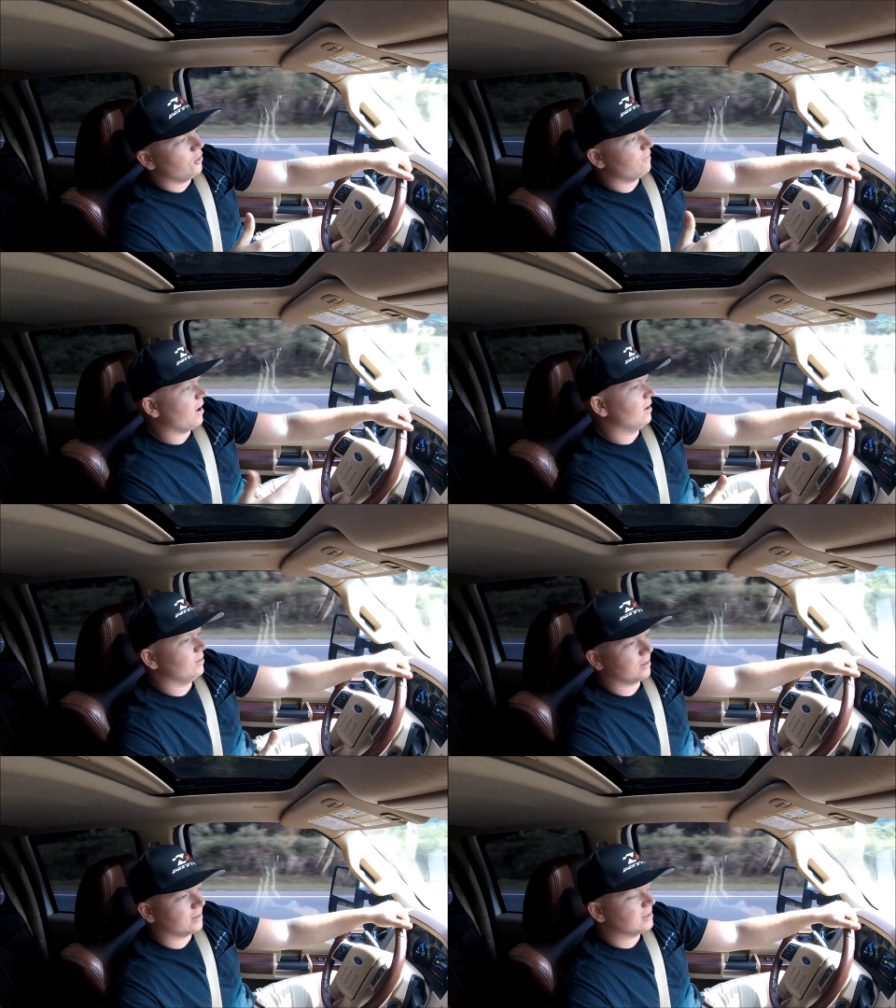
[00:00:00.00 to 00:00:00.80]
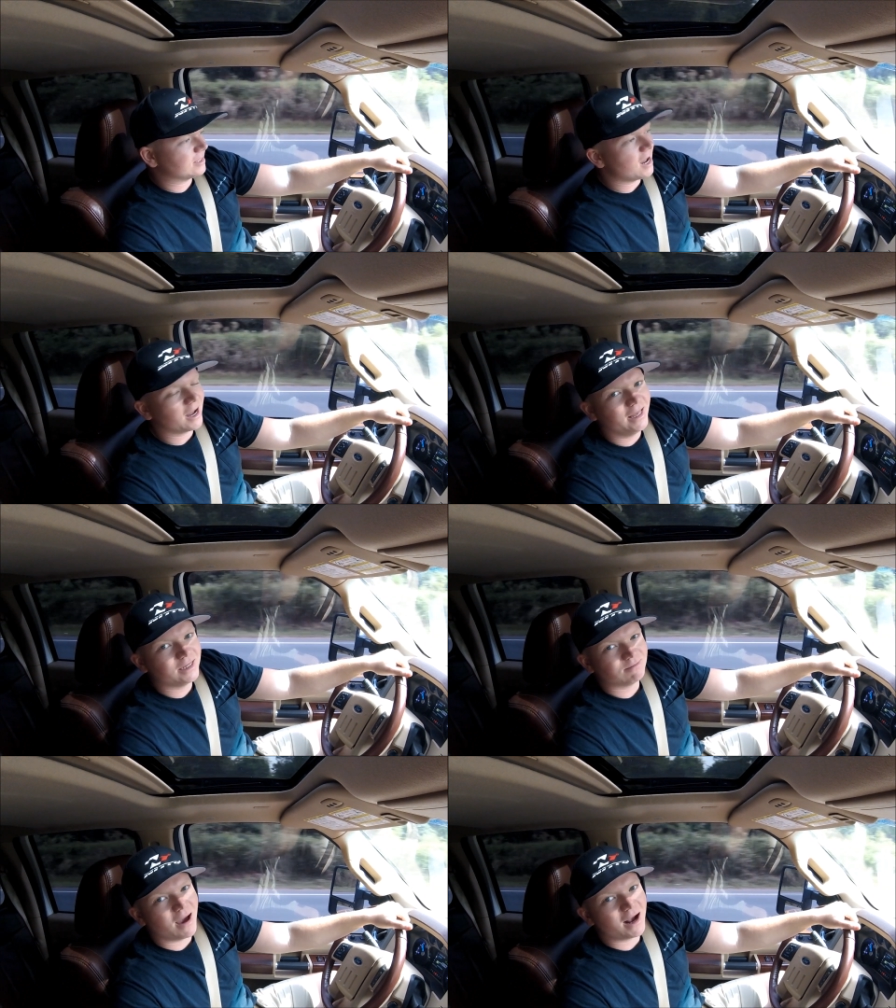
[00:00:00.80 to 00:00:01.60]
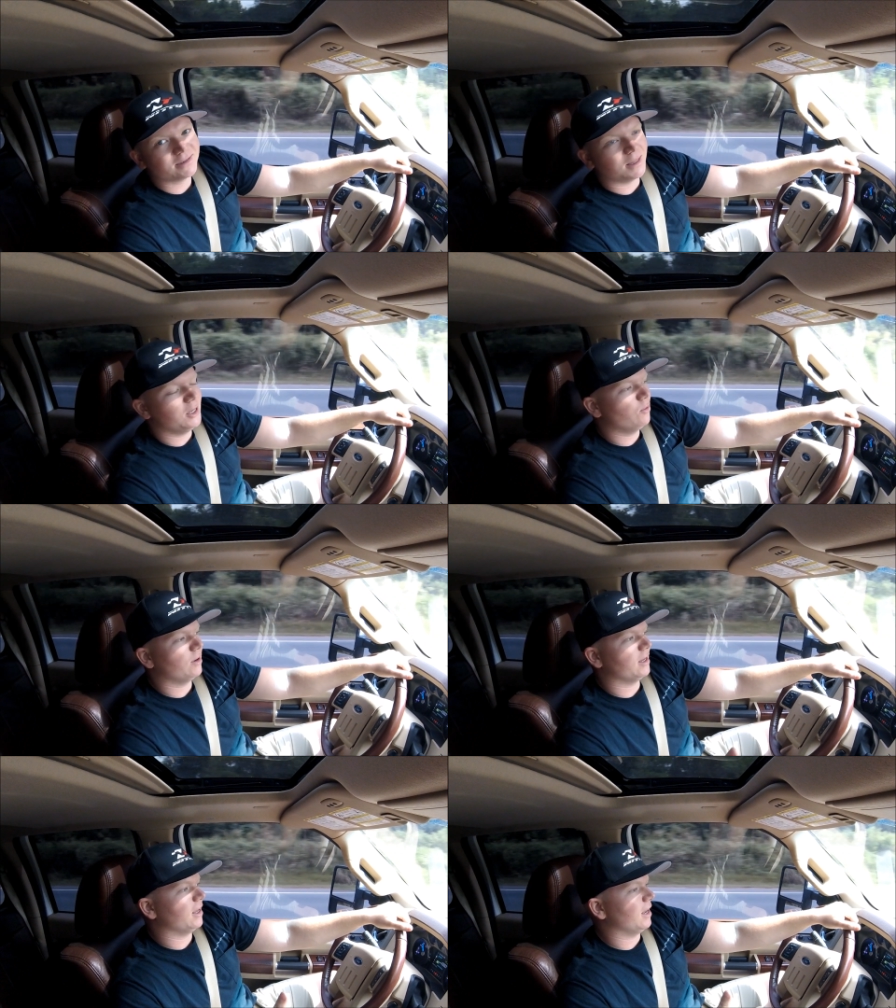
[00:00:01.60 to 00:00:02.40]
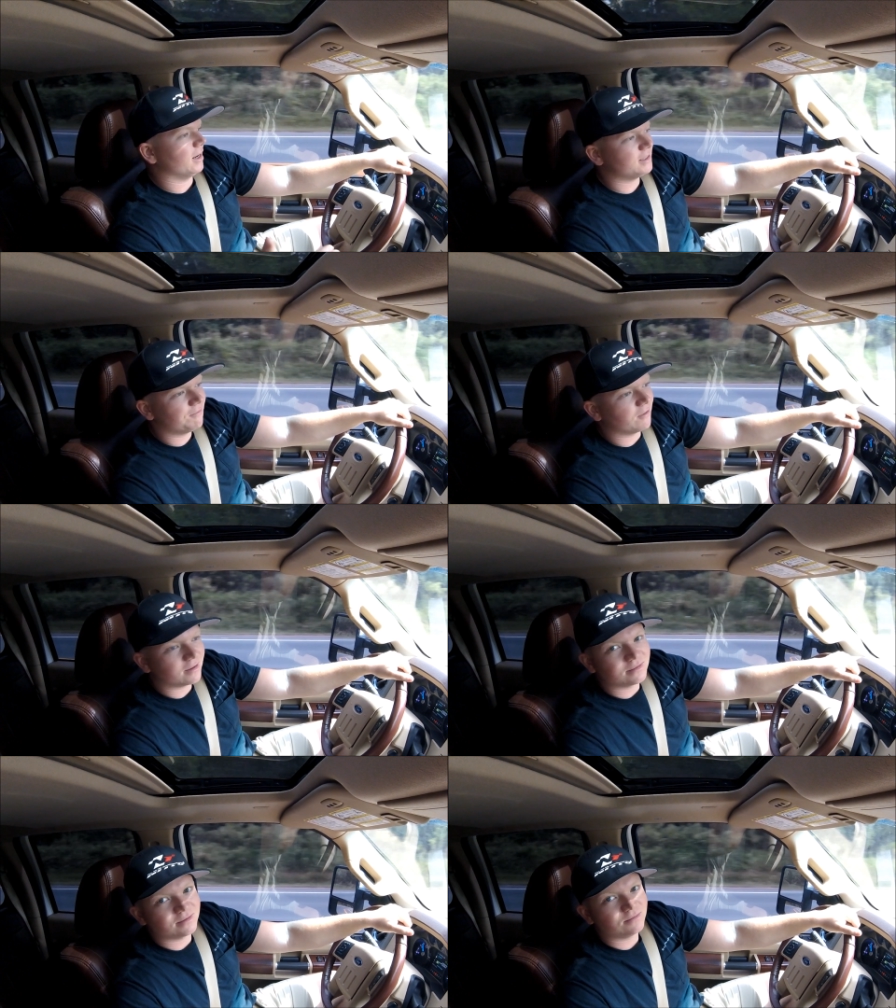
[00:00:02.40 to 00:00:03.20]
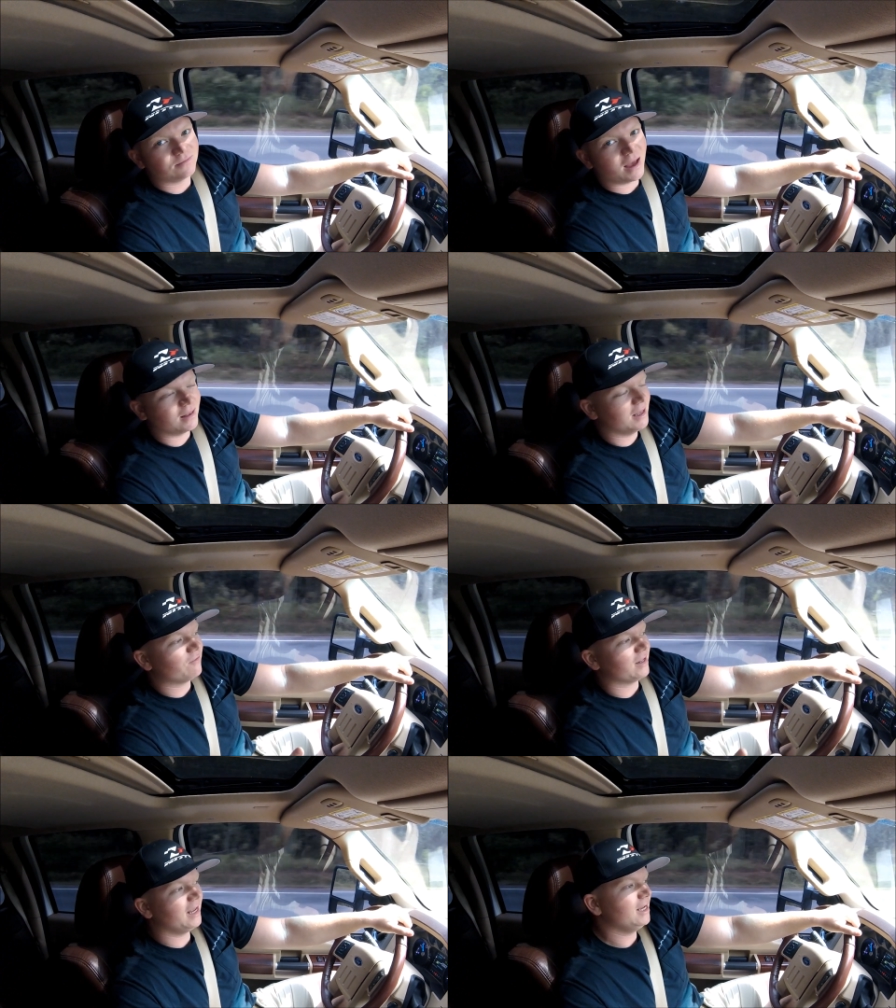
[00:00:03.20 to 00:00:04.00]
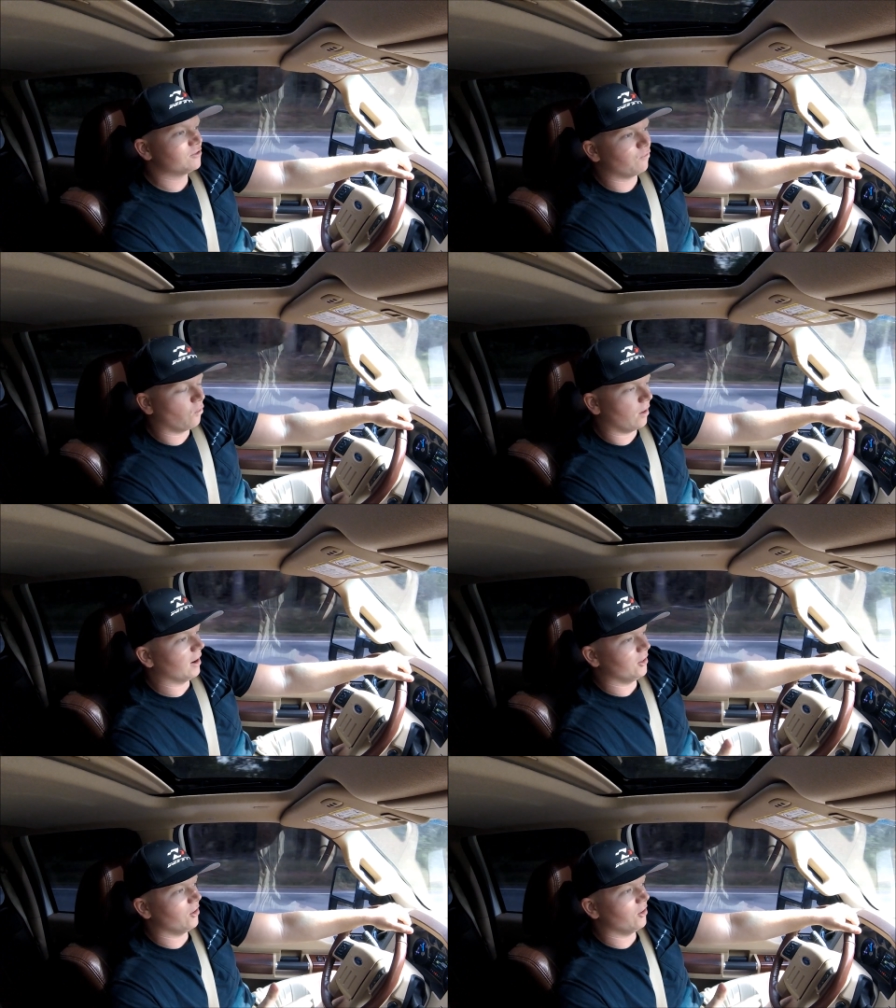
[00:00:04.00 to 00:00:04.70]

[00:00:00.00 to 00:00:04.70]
know, you've got the stock keys max, and then you want to get like different lift keys for it,